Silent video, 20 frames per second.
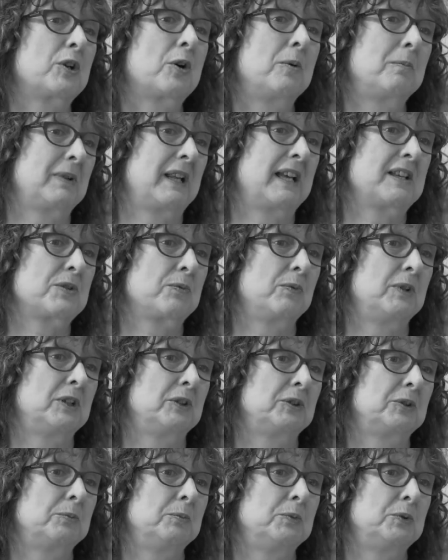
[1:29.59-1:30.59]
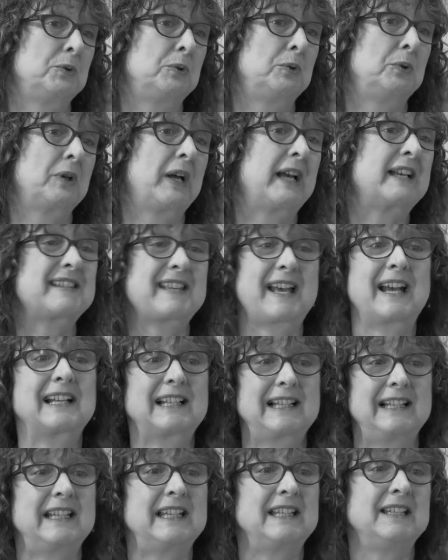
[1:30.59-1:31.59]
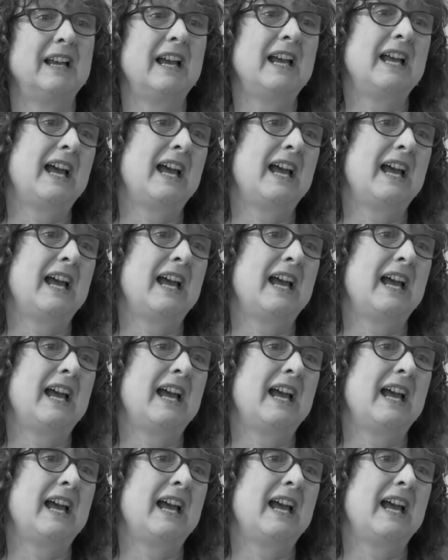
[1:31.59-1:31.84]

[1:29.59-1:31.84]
complex world more exactly,